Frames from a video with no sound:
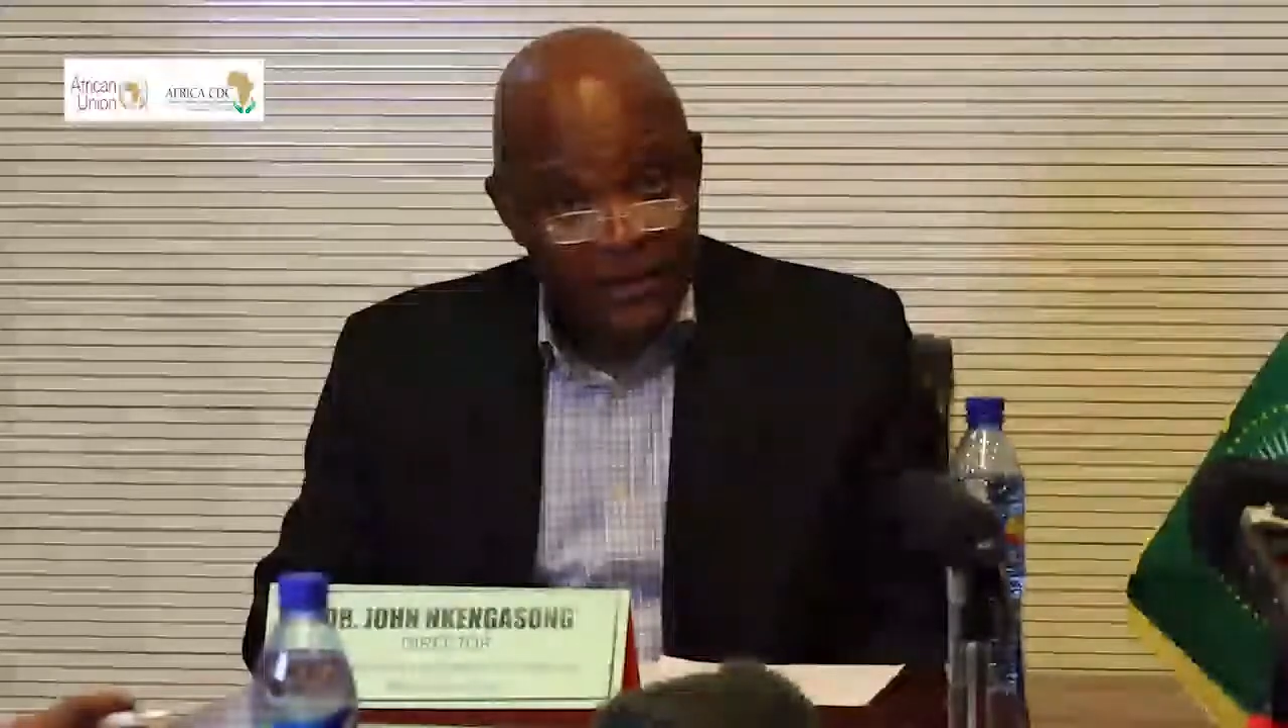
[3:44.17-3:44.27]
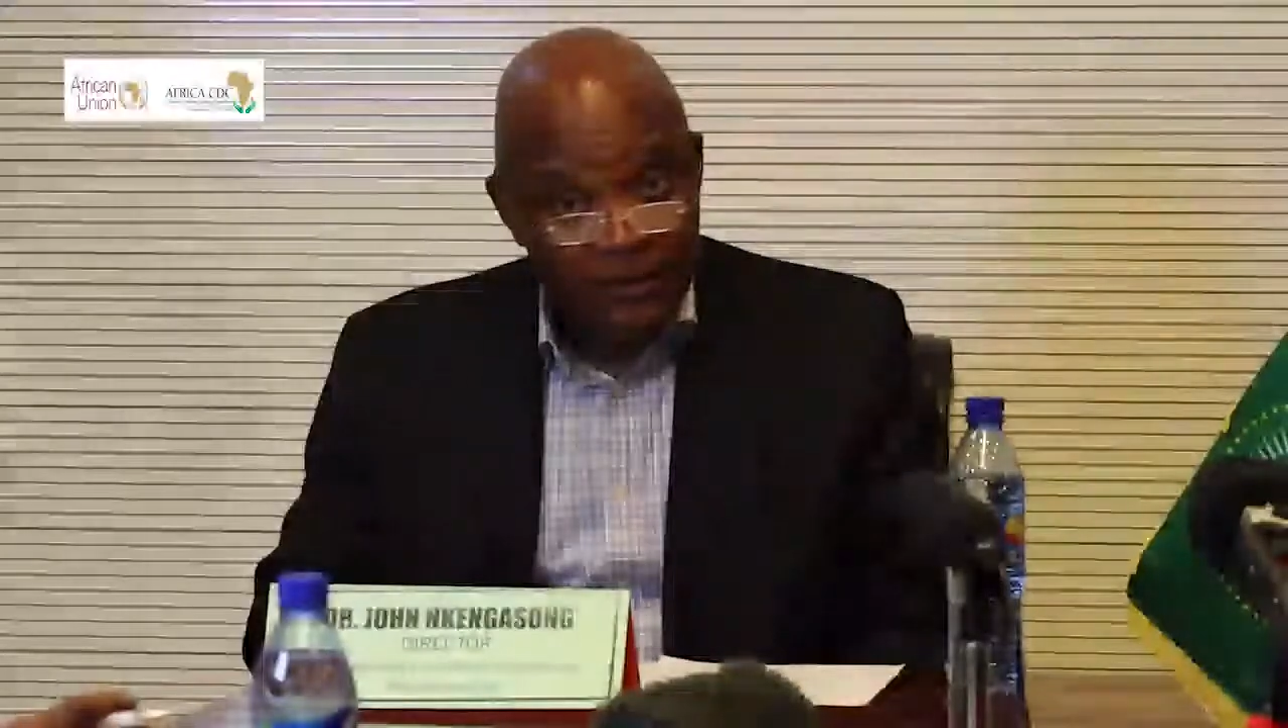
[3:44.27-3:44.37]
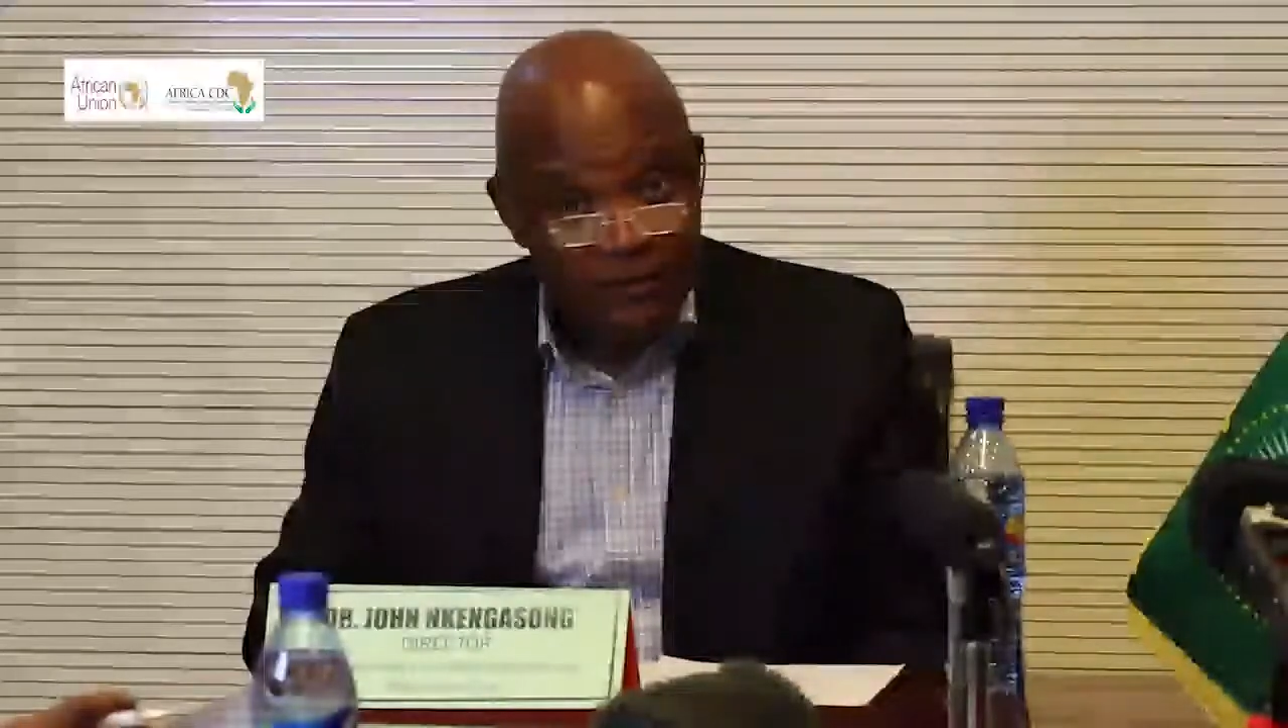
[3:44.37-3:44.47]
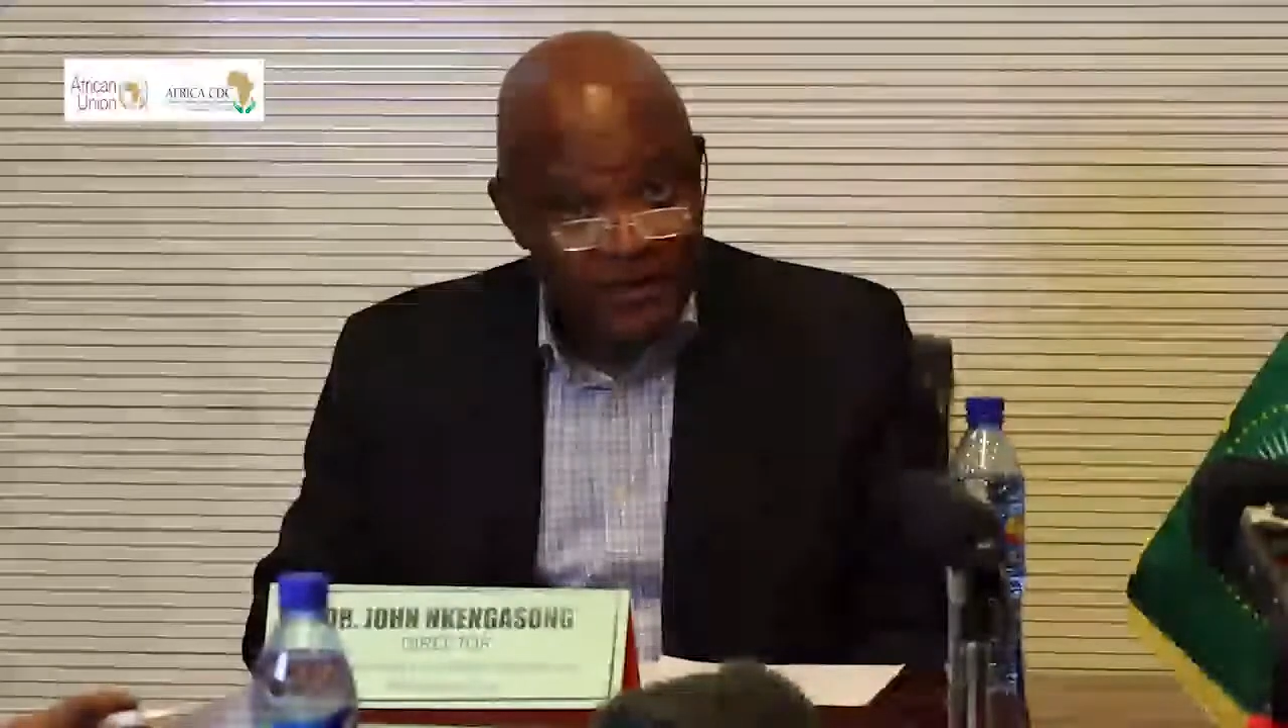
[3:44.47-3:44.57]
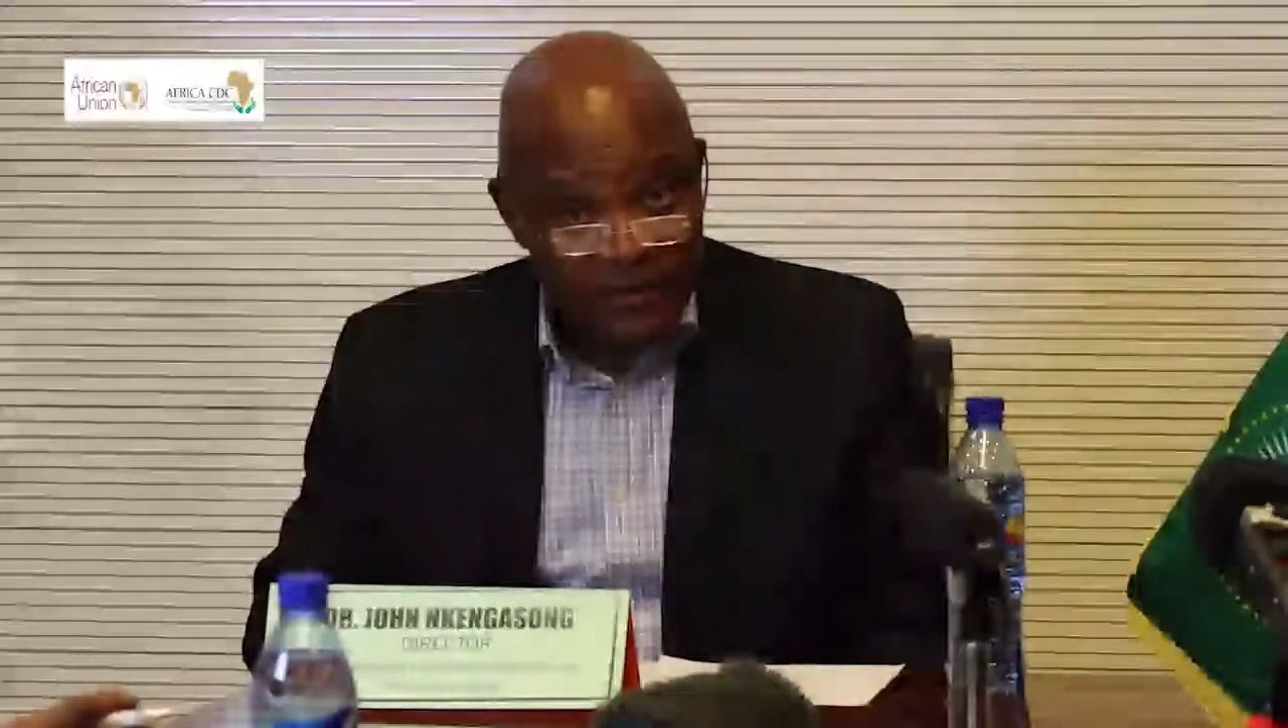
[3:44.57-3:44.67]

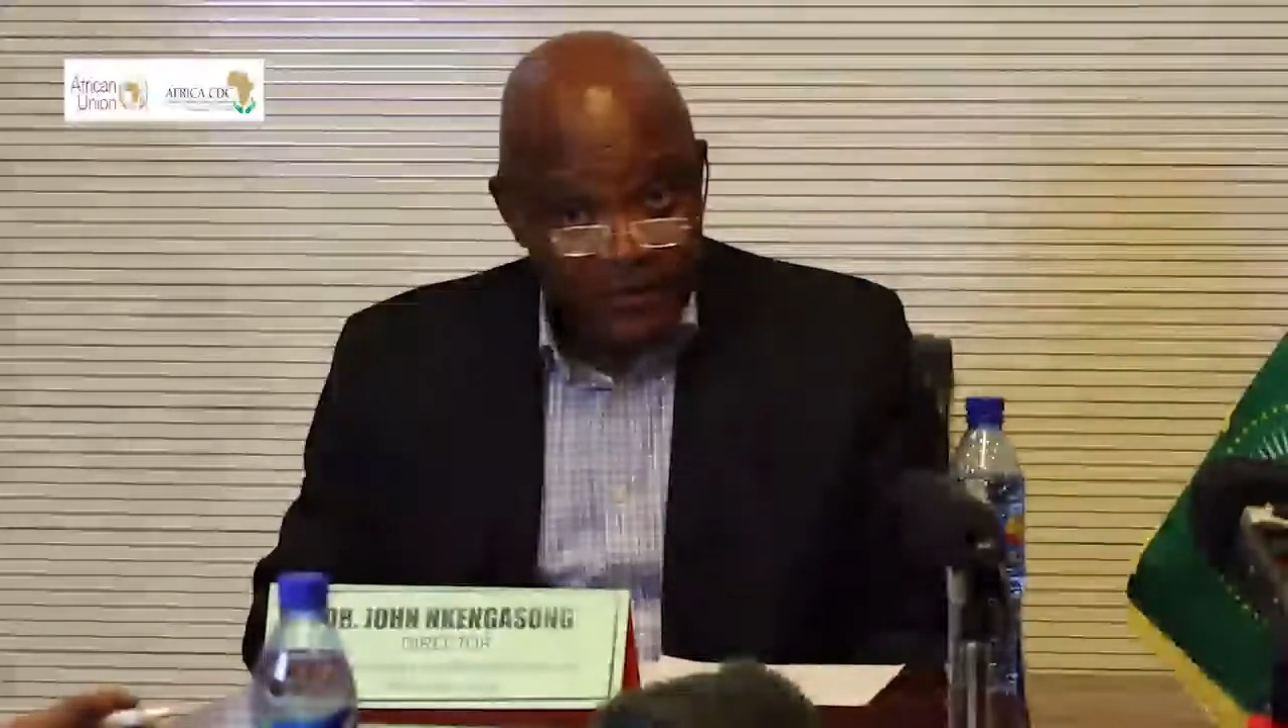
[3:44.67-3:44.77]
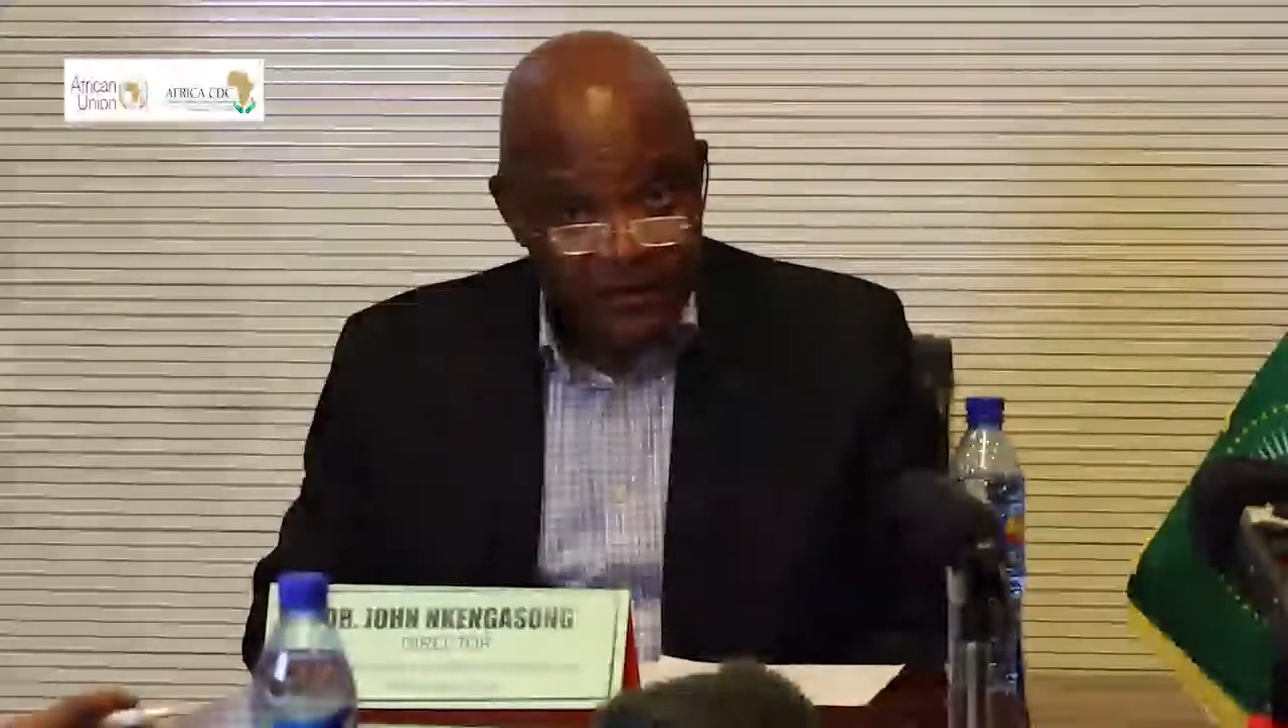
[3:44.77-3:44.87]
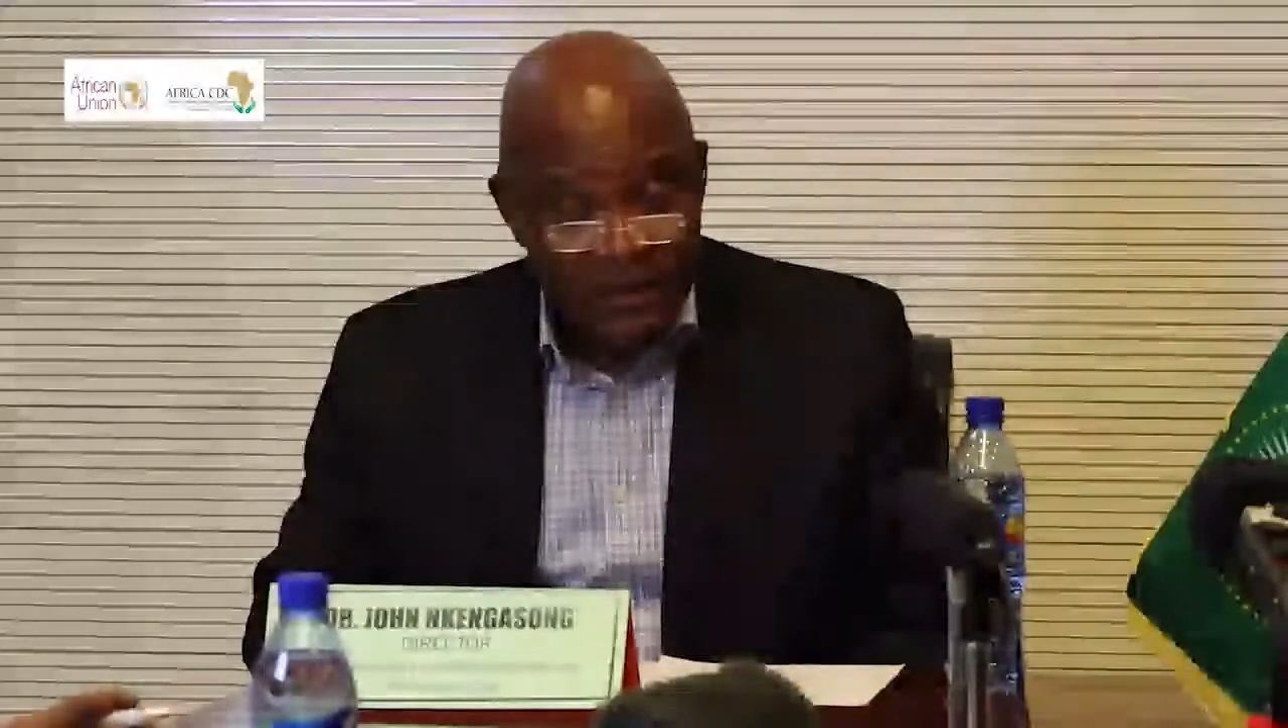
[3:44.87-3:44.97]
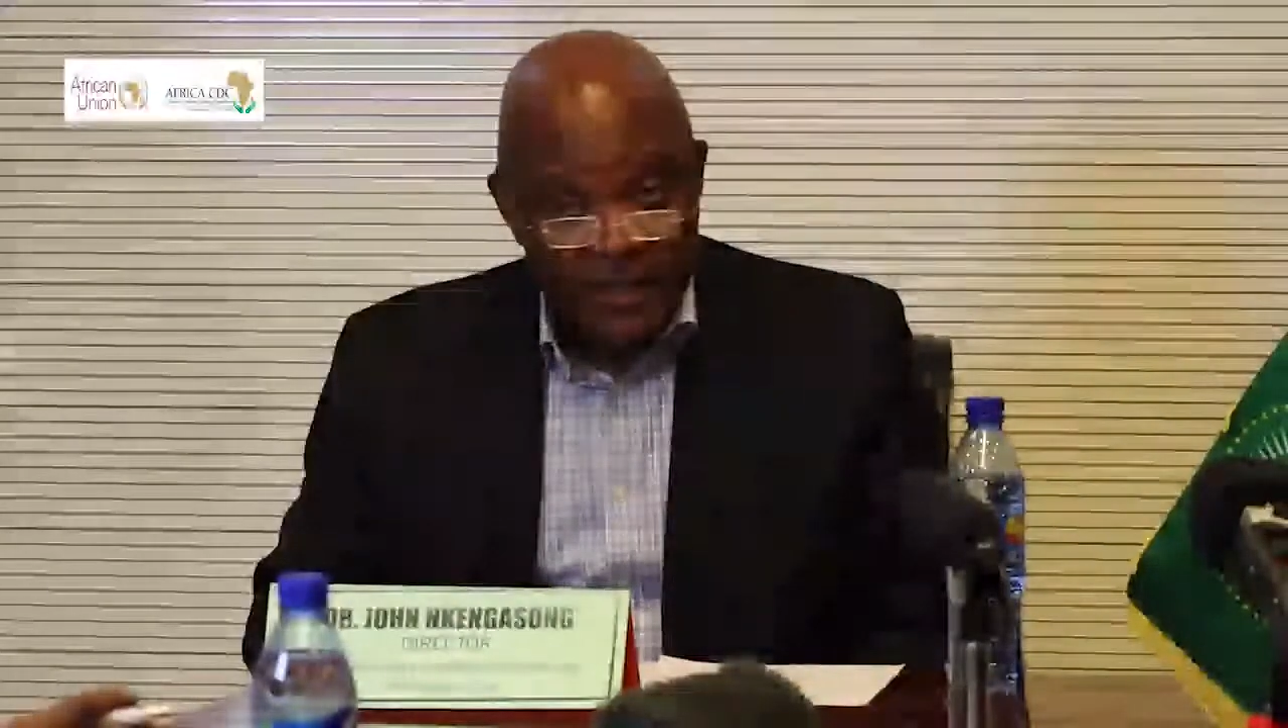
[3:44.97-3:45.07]
continent